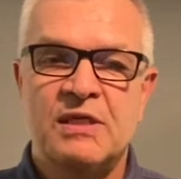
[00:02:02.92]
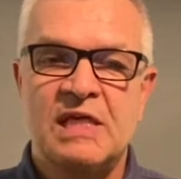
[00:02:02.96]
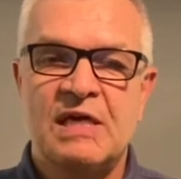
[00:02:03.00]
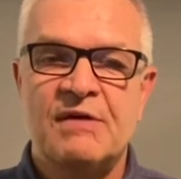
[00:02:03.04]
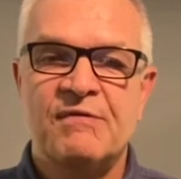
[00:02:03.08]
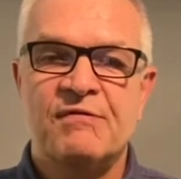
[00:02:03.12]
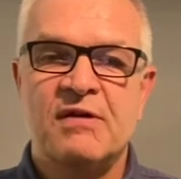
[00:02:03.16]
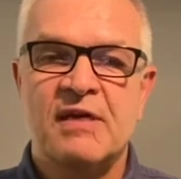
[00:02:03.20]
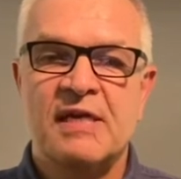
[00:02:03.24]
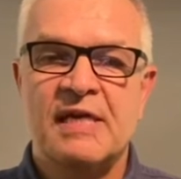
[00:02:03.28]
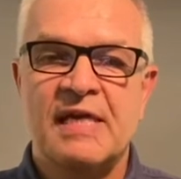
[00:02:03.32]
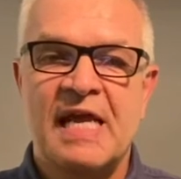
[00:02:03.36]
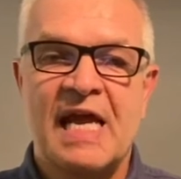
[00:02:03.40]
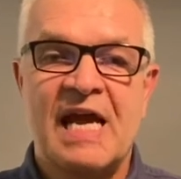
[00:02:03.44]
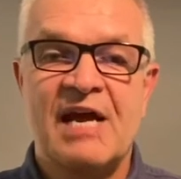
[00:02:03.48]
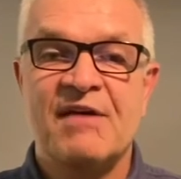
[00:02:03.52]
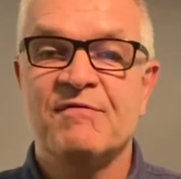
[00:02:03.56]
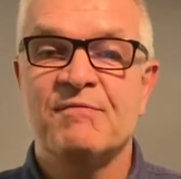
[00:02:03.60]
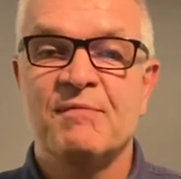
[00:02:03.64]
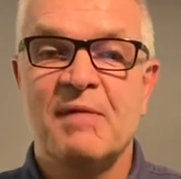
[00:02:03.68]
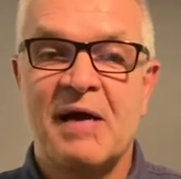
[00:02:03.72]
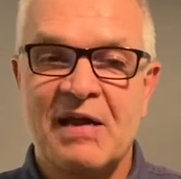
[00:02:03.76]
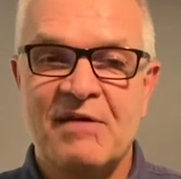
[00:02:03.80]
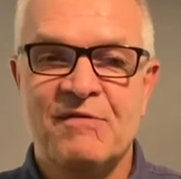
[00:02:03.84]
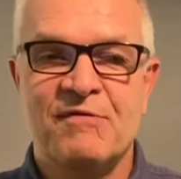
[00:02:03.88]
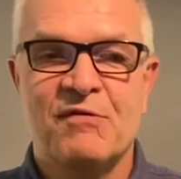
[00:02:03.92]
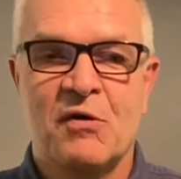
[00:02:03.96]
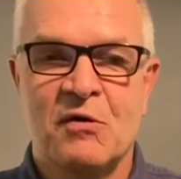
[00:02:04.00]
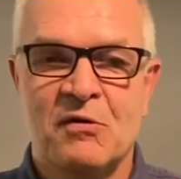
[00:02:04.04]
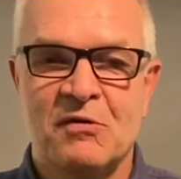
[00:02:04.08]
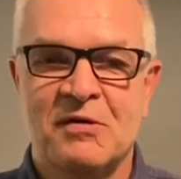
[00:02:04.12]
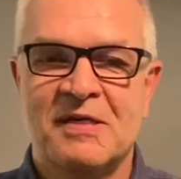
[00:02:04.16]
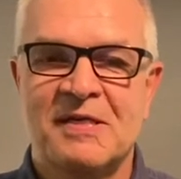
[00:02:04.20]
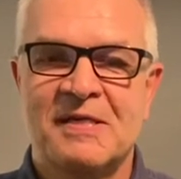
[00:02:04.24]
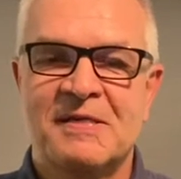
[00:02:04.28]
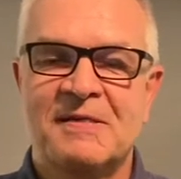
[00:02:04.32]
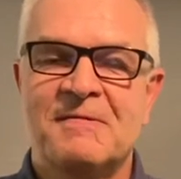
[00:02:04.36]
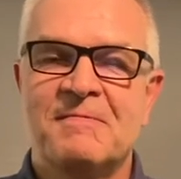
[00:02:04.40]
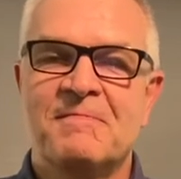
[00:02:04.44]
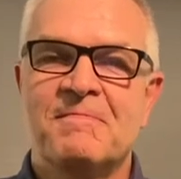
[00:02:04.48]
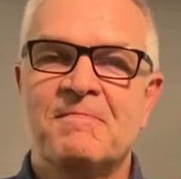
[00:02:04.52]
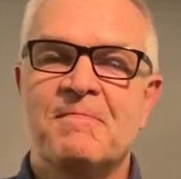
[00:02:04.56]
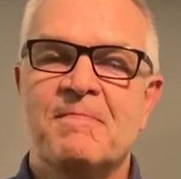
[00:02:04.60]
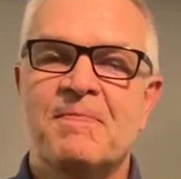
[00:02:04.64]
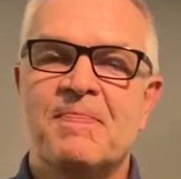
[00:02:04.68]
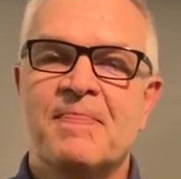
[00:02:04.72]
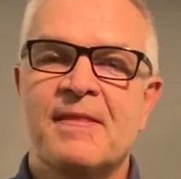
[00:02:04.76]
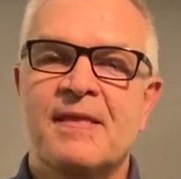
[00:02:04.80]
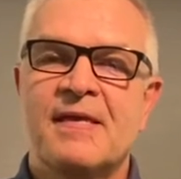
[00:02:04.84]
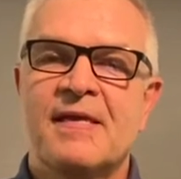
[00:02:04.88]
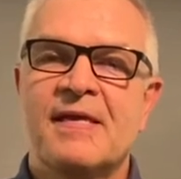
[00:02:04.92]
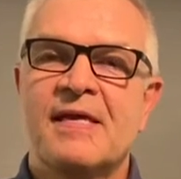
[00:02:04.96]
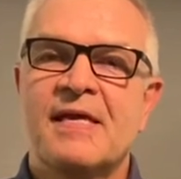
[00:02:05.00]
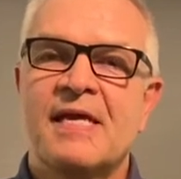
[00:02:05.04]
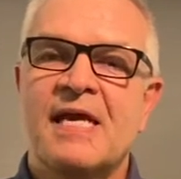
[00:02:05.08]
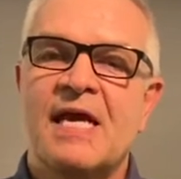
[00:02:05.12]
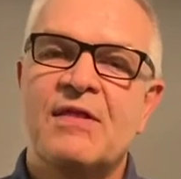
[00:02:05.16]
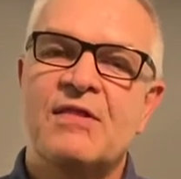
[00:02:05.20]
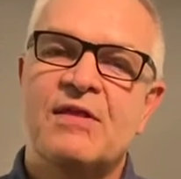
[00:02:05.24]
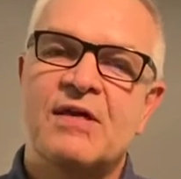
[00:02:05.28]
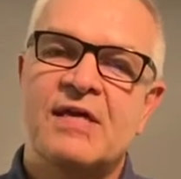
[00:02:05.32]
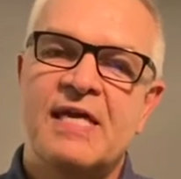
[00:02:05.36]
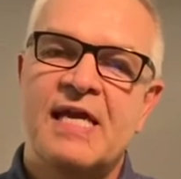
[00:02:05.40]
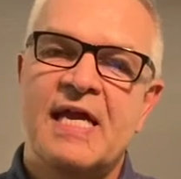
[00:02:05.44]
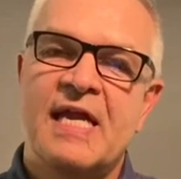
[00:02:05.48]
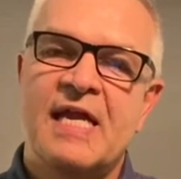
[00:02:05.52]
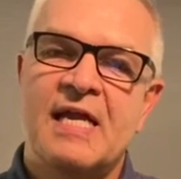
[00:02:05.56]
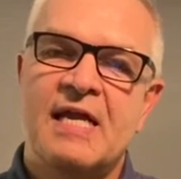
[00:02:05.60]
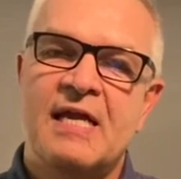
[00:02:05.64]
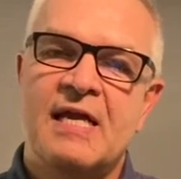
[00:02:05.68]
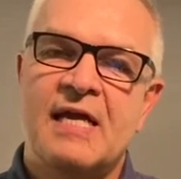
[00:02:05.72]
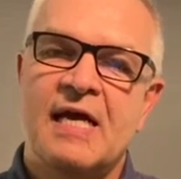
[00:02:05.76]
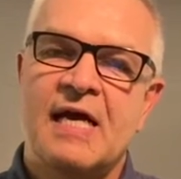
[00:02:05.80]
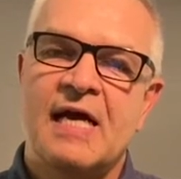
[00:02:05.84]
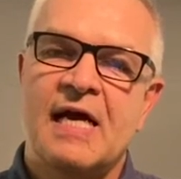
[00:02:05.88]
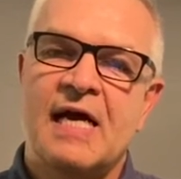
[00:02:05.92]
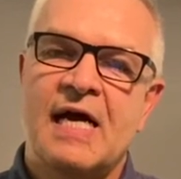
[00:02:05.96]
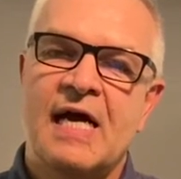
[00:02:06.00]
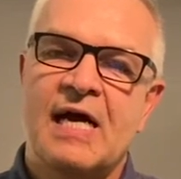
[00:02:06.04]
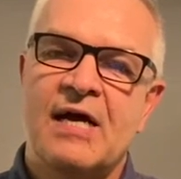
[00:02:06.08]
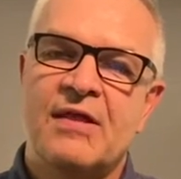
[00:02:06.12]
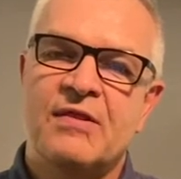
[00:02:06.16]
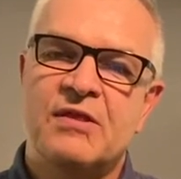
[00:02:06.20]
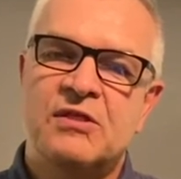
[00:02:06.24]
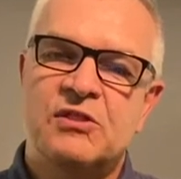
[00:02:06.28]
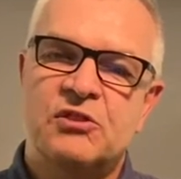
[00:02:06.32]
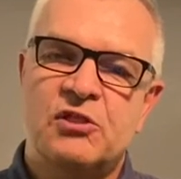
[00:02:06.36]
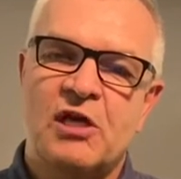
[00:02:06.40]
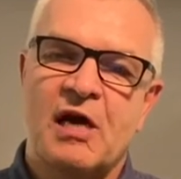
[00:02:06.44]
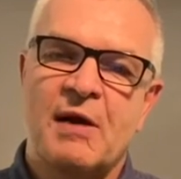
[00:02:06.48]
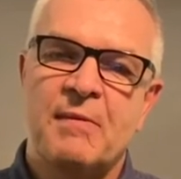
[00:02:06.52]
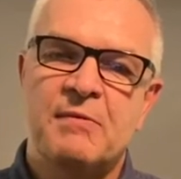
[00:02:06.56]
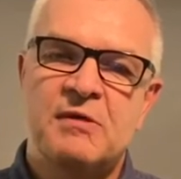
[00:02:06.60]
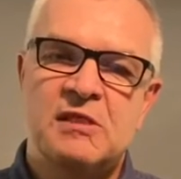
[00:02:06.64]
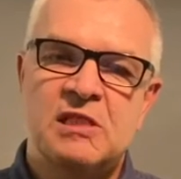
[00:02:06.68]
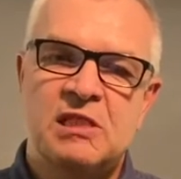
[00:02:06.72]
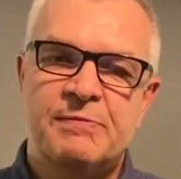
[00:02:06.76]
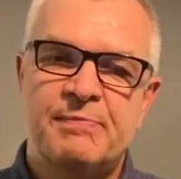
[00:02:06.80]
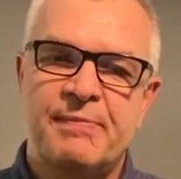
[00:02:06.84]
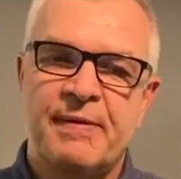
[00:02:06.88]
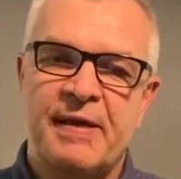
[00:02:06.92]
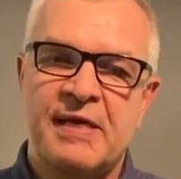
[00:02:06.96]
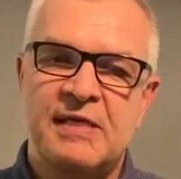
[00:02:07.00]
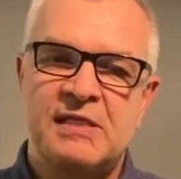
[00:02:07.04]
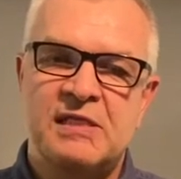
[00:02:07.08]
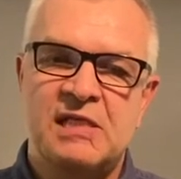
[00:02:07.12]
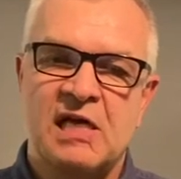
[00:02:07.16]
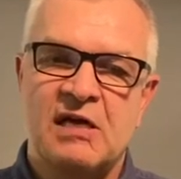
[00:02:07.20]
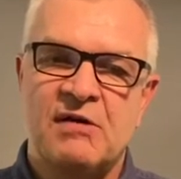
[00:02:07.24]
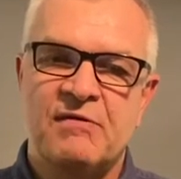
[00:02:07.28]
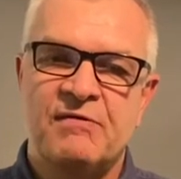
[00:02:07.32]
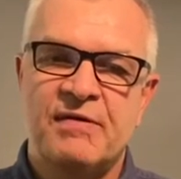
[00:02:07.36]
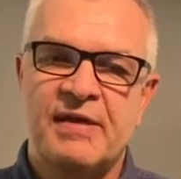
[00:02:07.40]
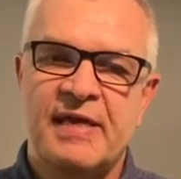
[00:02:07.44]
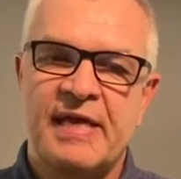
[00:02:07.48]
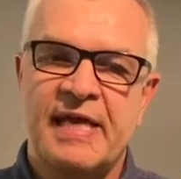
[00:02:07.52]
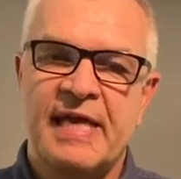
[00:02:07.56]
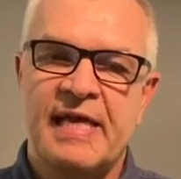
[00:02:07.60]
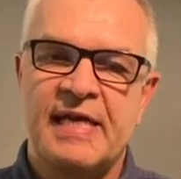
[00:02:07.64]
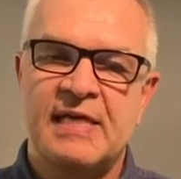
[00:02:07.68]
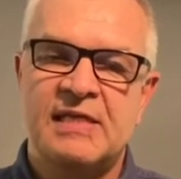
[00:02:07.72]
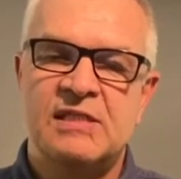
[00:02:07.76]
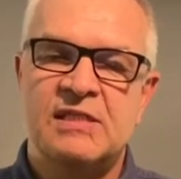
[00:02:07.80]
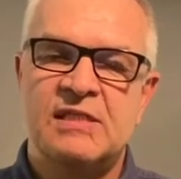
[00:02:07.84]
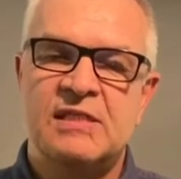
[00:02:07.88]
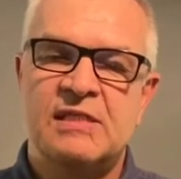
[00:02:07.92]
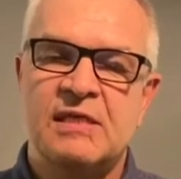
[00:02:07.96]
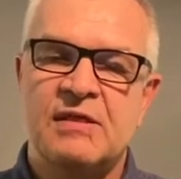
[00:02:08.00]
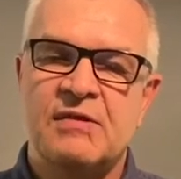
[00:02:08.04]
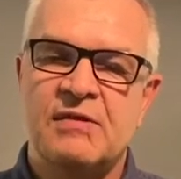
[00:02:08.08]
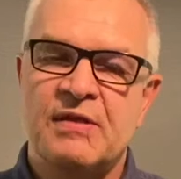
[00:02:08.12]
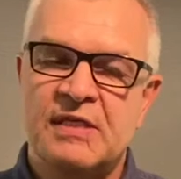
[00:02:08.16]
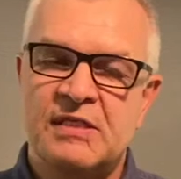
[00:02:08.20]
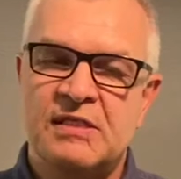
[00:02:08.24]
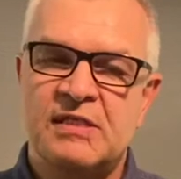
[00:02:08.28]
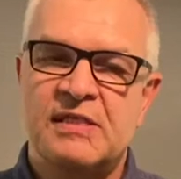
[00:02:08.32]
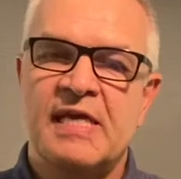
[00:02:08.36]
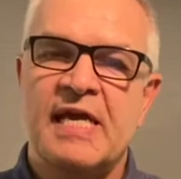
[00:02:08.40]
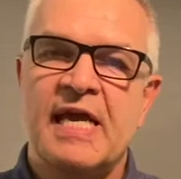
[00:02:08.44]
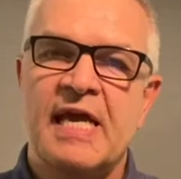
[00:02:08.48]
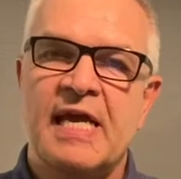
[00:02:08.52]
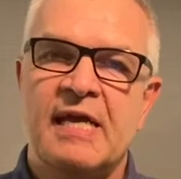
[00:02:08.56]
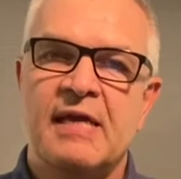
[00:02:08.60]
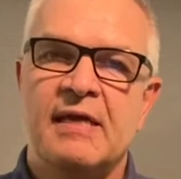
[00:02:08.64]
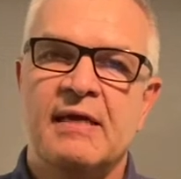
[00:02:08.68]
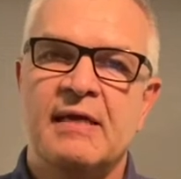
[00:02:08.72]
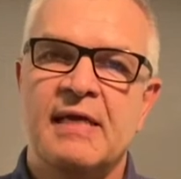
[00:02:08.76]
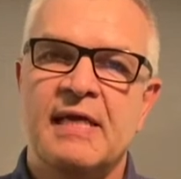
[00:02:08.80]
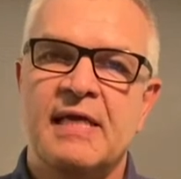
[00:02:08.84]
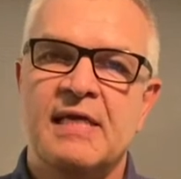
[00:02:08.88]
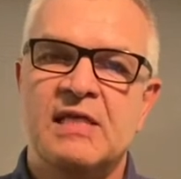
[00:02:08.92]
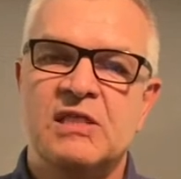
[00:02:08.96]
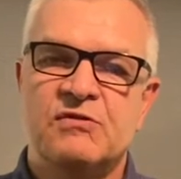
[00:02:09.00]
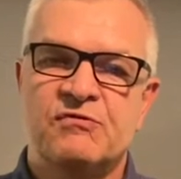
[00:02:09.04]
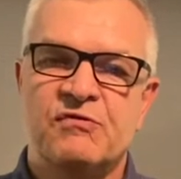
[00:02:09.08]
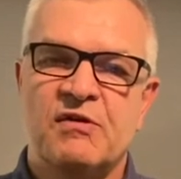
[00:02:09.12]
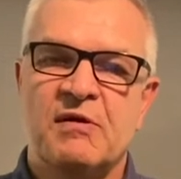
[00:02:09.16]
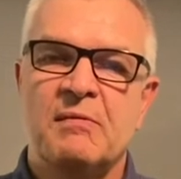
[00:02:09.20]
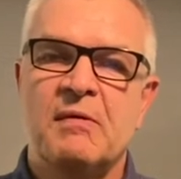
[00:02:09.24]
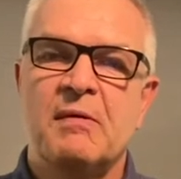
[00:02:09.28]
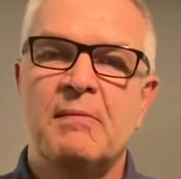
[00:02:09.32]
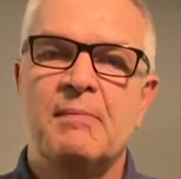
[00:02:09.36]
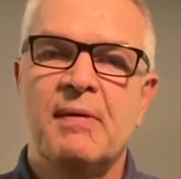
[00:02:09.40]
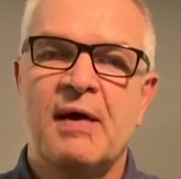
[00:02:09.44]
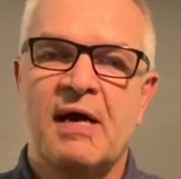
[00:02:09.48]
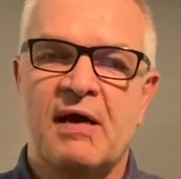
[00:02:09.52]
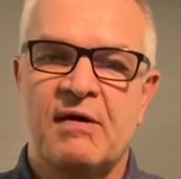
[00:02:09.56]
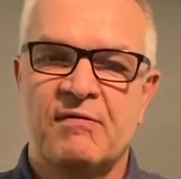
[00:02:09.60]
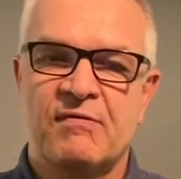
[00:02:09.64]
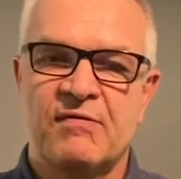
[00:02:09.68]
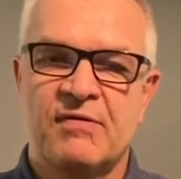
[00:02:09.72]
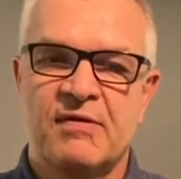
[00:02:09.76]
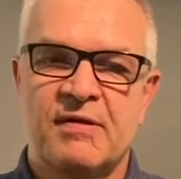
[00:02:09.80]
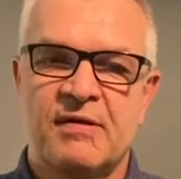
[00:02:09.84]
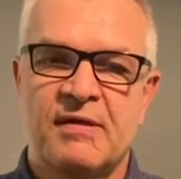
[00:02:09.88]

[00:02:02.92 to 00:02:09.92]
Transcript: definitely have my vote. And the king uh, the psalmist speaks of is this king. He's from above.